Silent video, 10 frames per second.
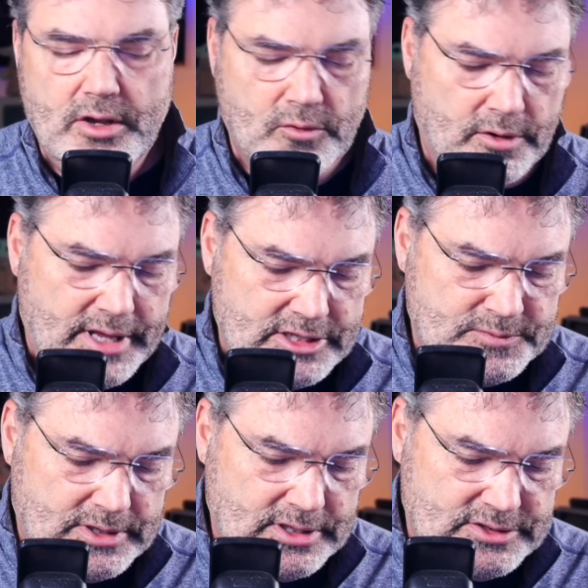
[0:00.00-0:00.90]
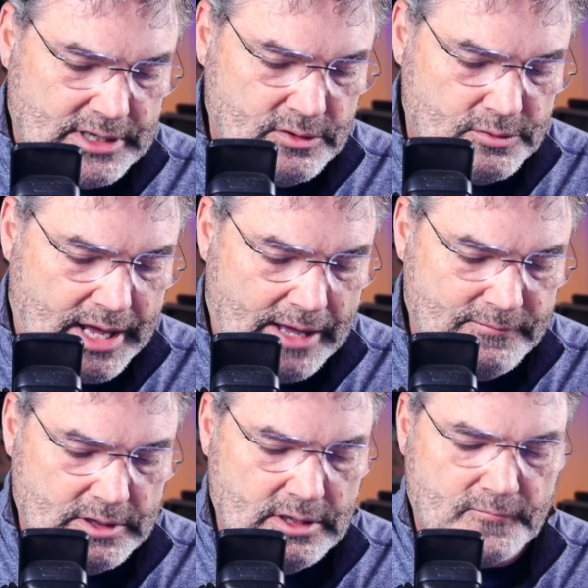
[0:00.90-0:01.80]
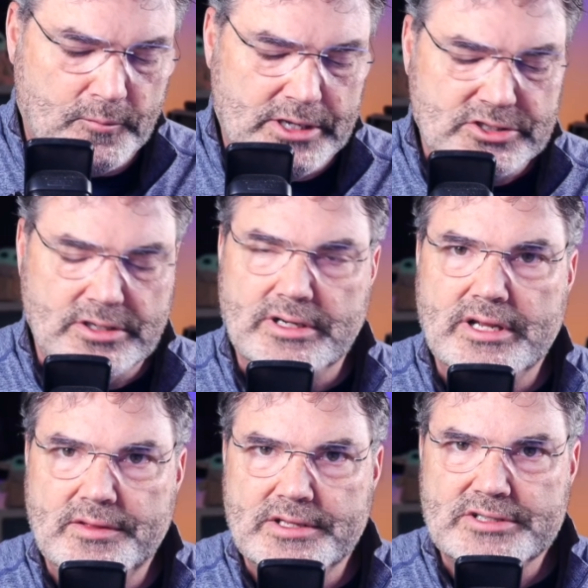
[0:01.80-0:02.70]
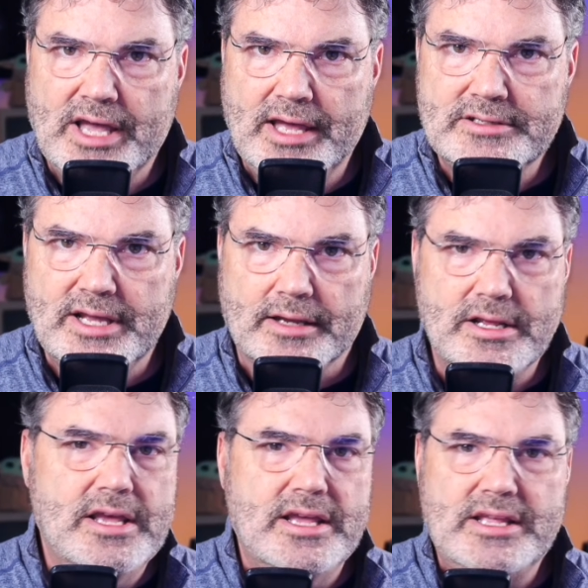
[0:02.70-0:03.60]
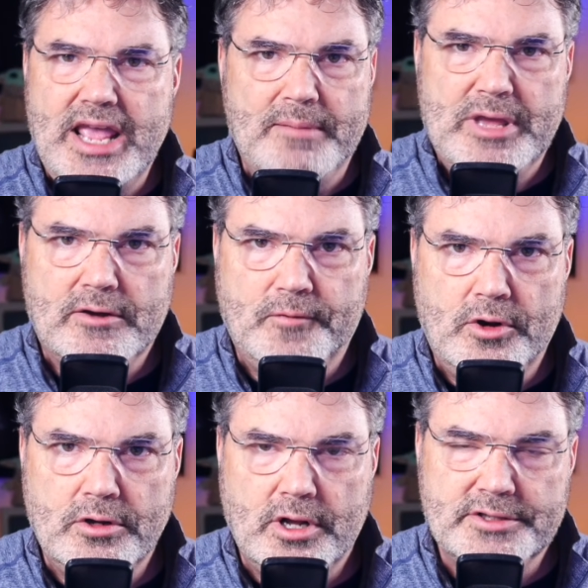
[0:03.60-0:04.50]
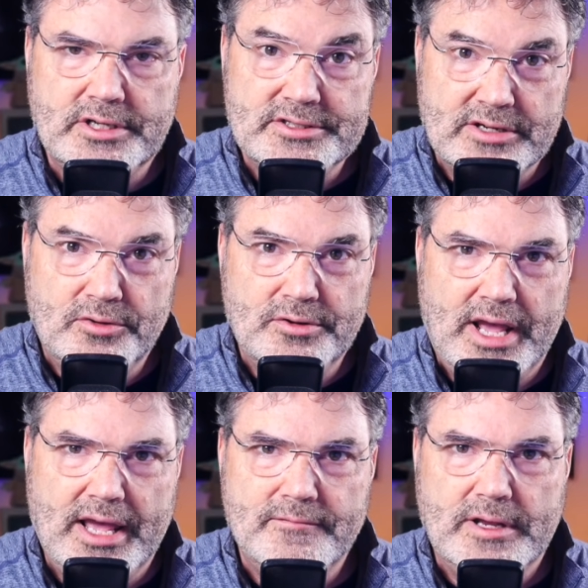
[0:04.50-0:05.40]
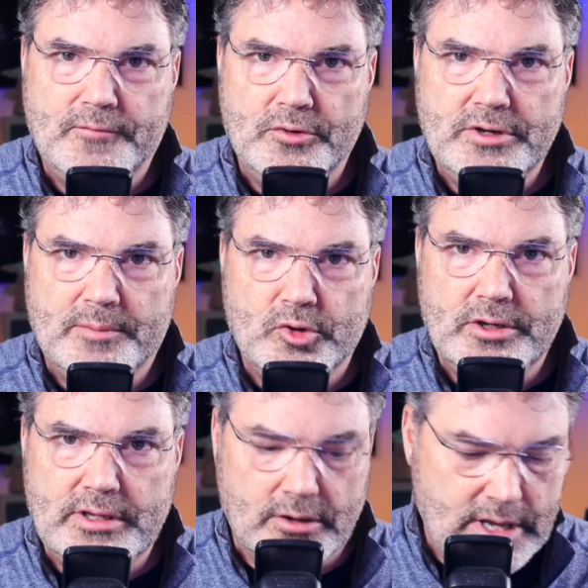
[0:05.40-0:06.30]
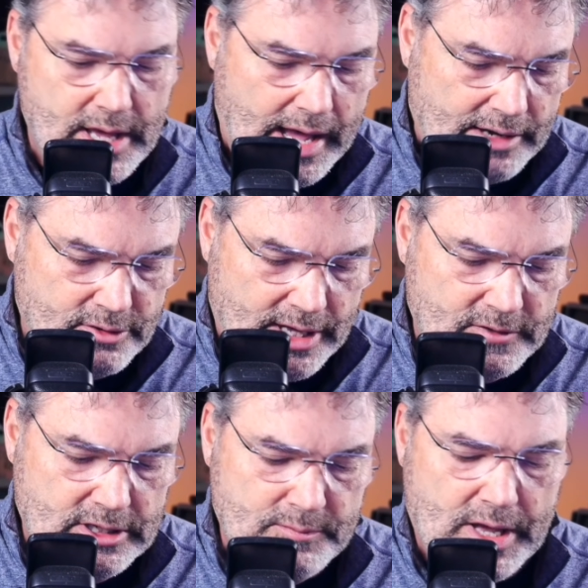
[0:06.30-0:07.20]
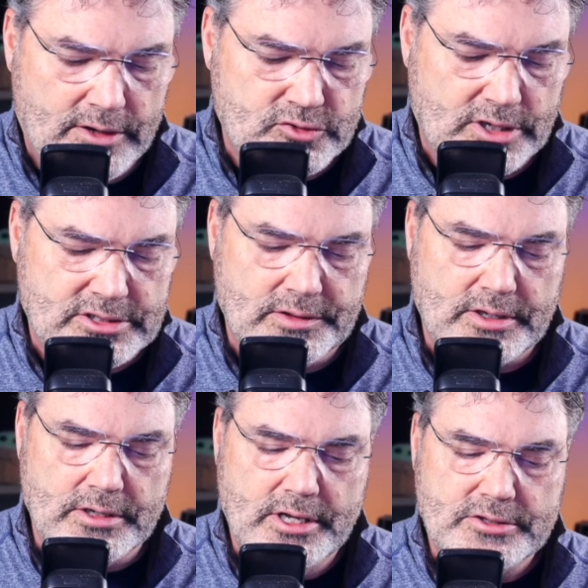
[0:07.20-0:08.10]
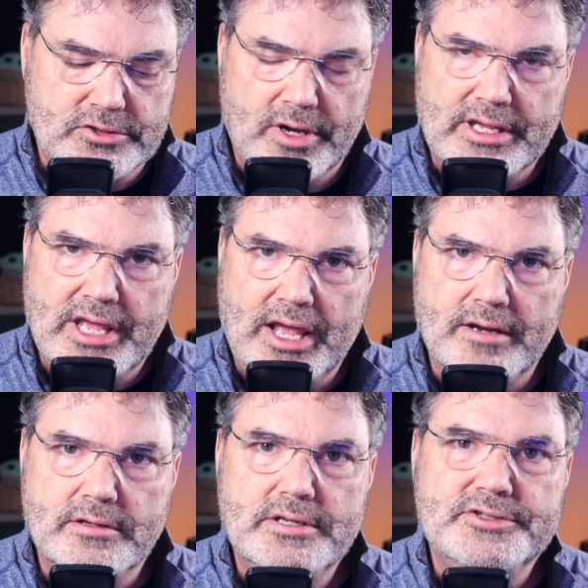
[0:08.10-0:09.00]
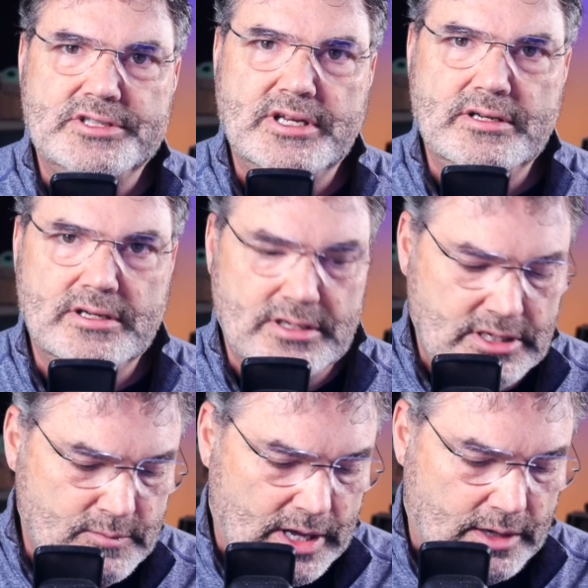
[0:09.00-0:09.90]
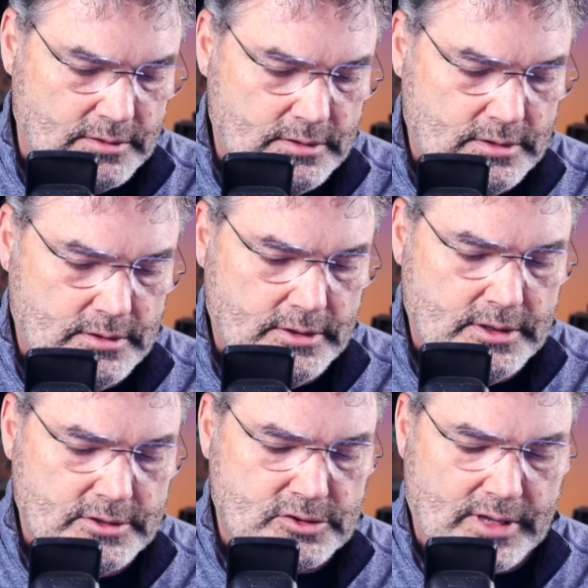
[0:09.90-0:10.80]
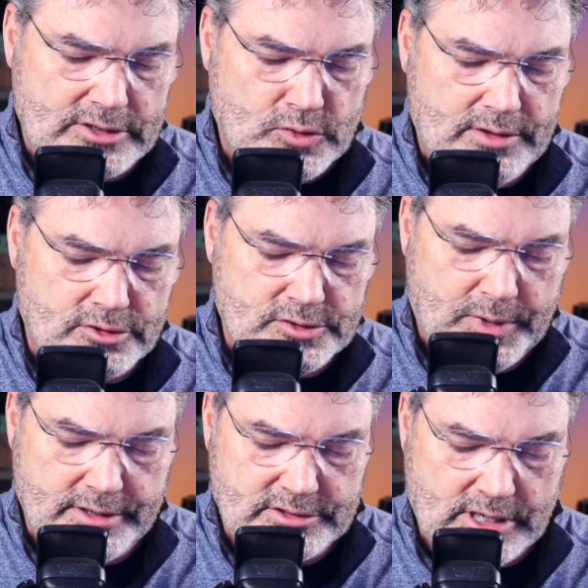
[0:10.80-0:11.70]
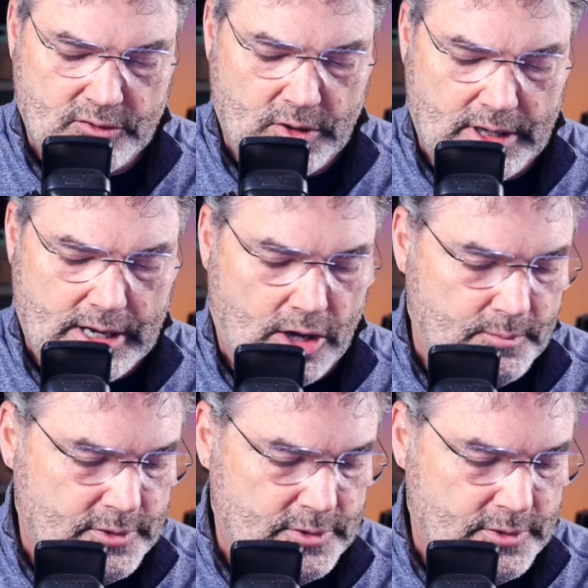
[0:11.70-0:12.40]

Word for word: Well, that's because I don't have any information in this contact. It can't make a phone call because I don't have a phone number in there. I don't have an email address in there, so I can't send an email. So that's why those buttons are grayed out.